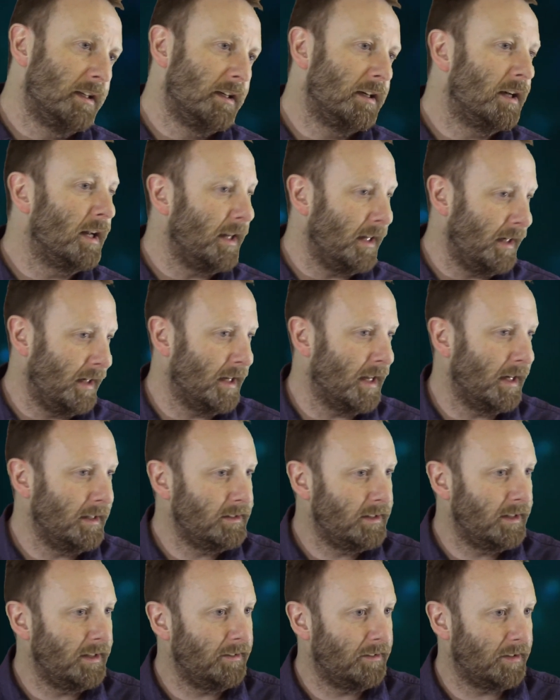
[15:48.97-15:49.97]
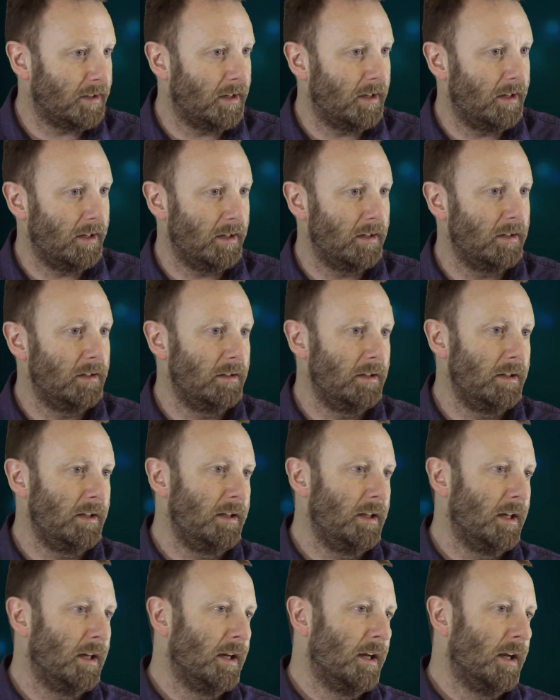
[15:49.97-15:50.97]
1990s and
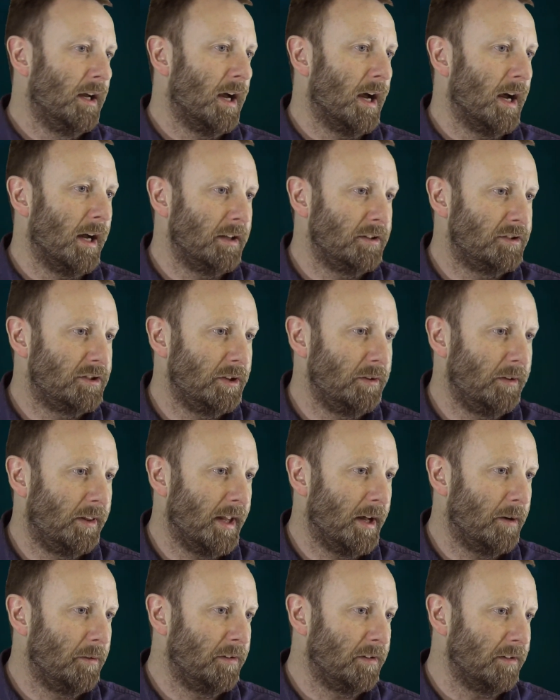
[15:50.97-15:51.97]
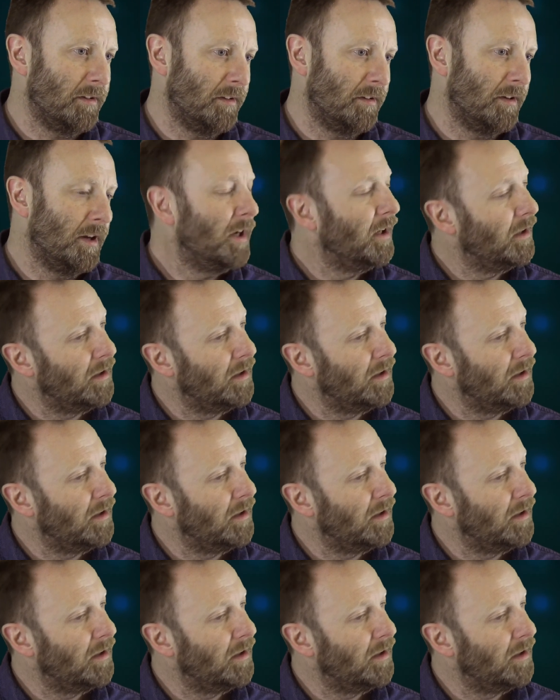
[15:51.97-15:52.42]
early 2000s.